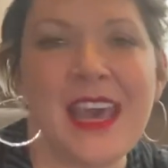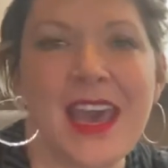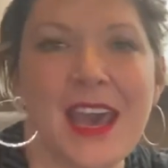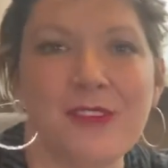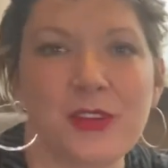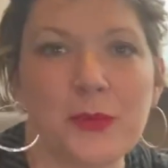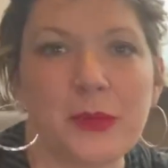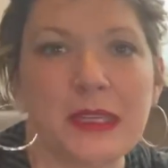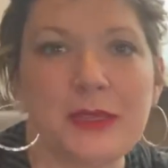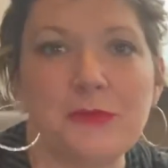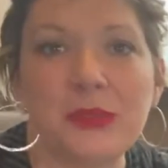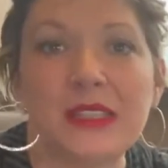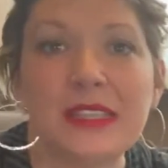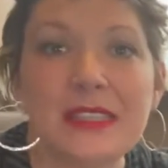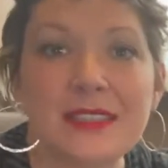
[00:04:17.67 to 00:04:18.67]
Everybody,
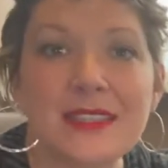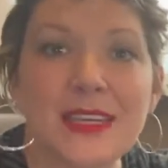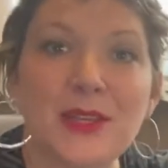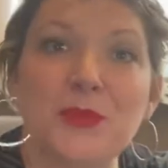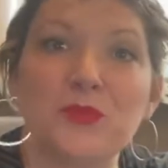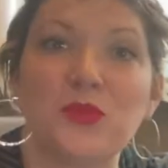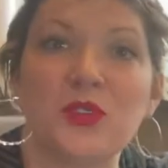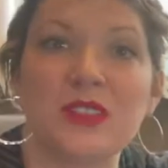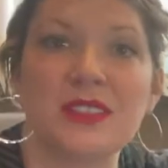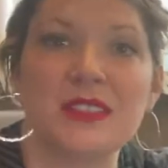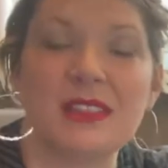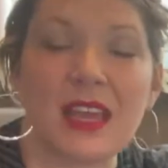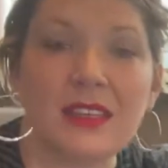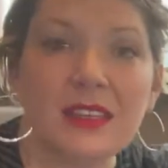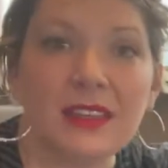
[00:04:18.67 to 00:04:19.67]
please keep
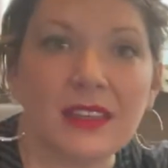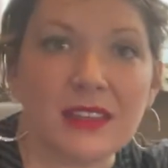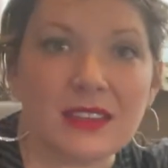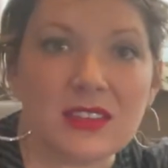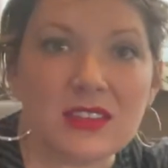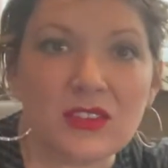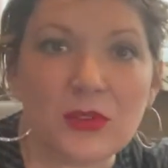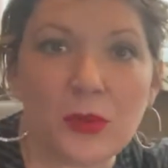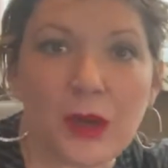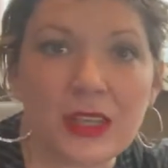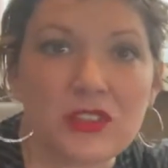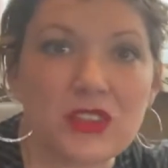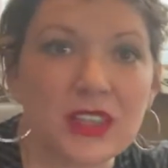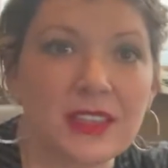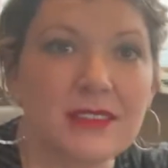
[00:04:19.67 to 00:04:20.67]
sending us
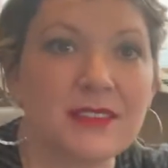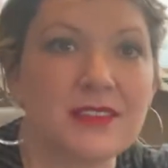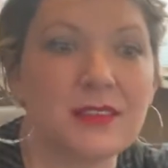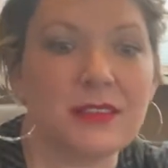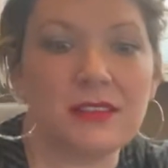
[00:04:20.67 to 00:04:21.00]
questions,